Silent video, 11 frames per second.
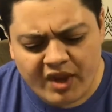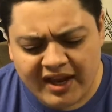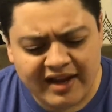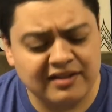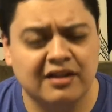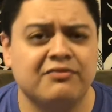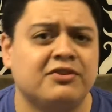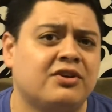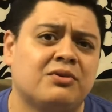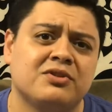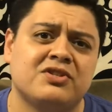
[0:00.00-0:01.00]
I'd love to
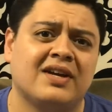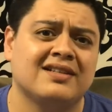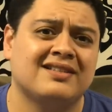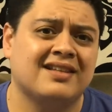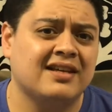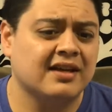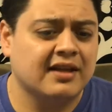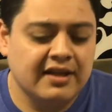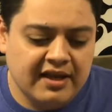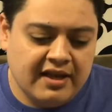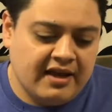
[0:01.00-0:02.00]
know what you guys think.
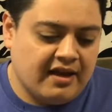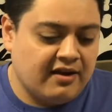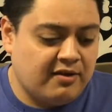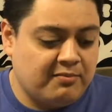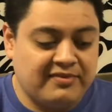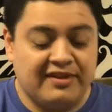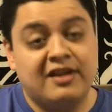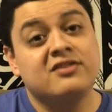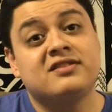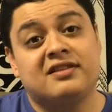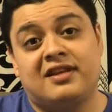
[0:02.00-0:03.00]
Um,
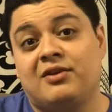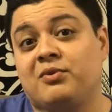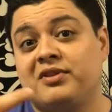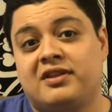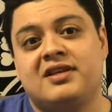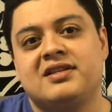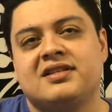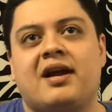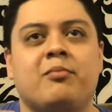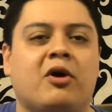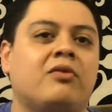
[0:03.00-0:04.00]
here's the thing with this,
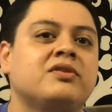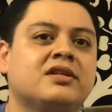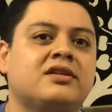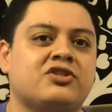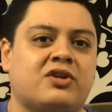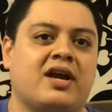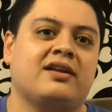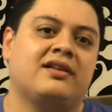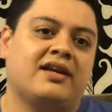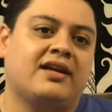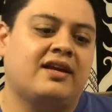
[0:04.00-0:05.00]
I'm always gonna try to
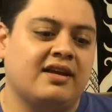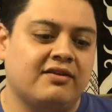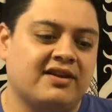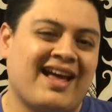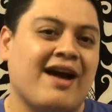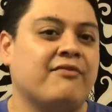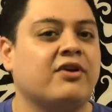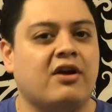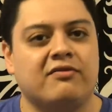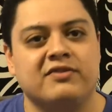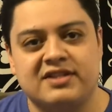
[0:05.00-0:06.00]
like get, have a
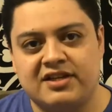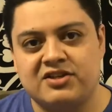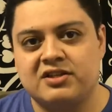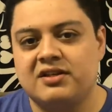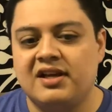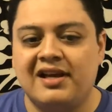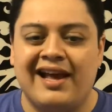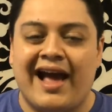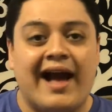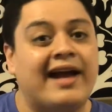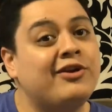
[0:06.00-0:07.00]
conversation.
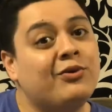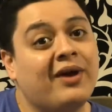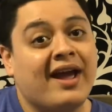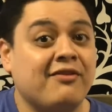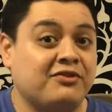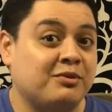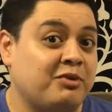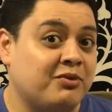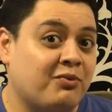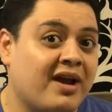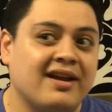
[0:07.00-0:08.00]
I don't have to
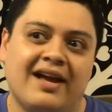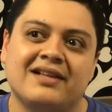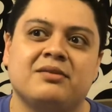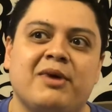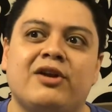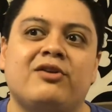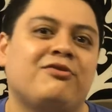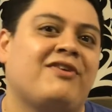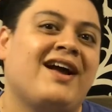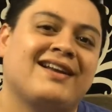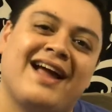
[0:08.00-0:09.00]
be right. As a matter of
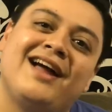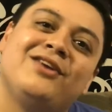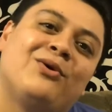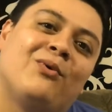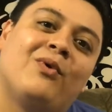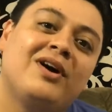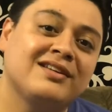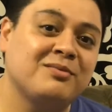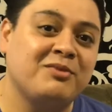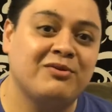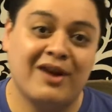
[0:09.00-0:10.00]
fact, I don't want
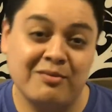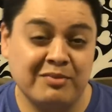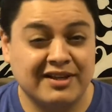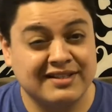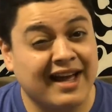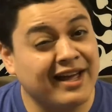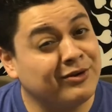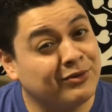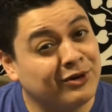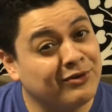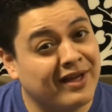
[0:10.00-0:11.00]
to be right because I
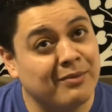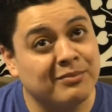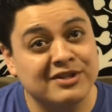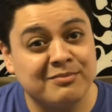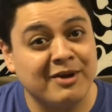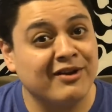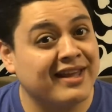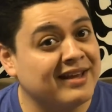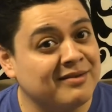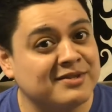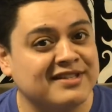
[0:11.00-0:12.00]
don't know that much about
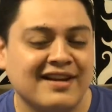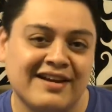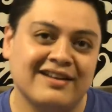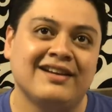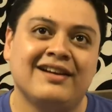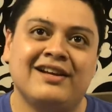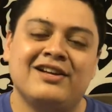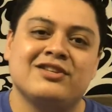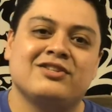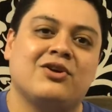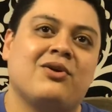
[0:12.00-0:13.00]
cannabis yet.
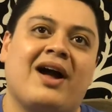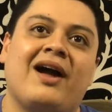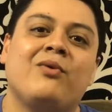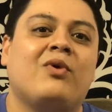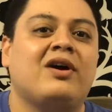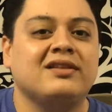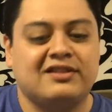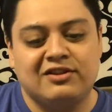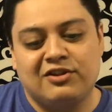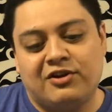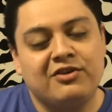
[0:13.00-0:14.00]
So I want to
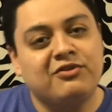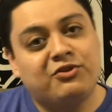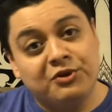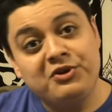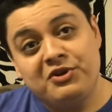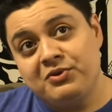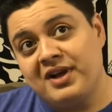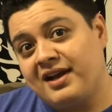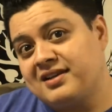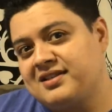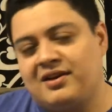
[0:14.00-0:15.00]
learn through you
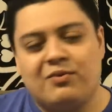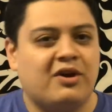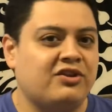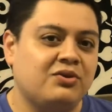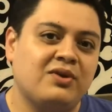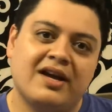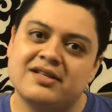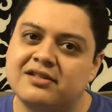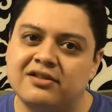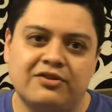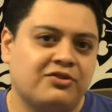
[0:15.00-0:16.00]
guys, and I want you guys
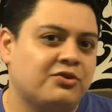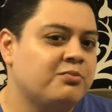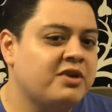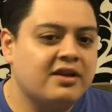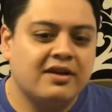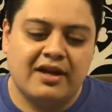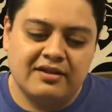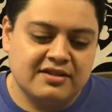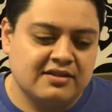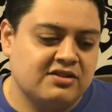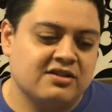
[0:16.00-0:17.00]
to learn through me. And
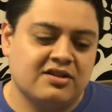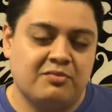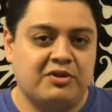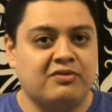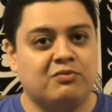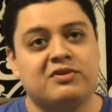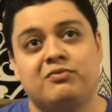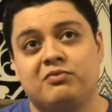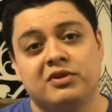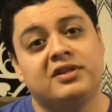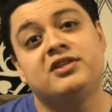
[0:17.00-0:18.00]
this is just gonna be one
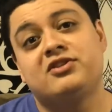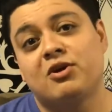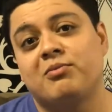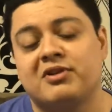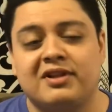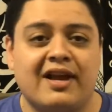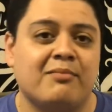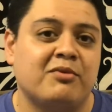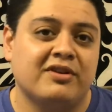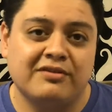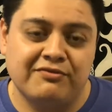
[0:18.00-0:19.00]
really dope
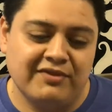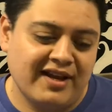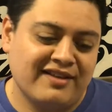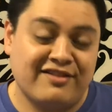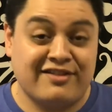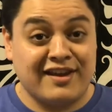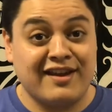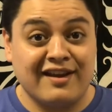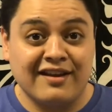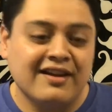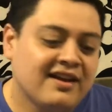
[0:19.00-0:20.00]
collaborative like
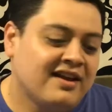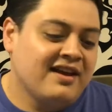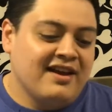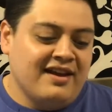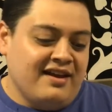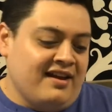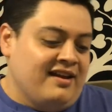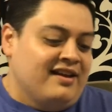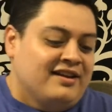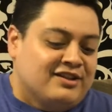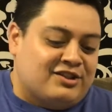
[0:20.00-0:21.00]
thing.
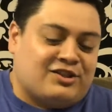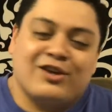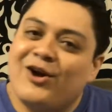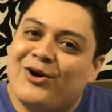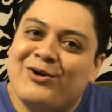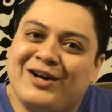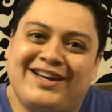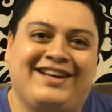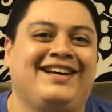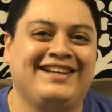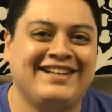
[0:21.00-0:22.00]
So,
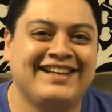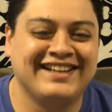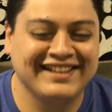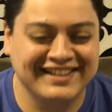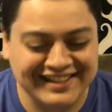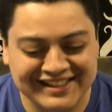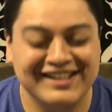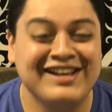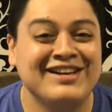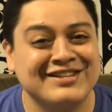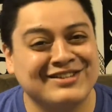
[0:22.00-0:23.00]

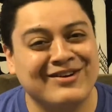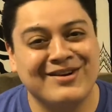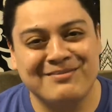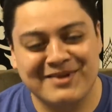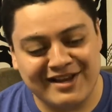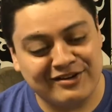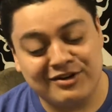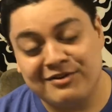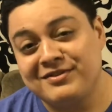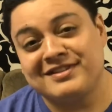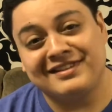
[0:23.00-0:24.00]
sorry, I'm kind of nervous.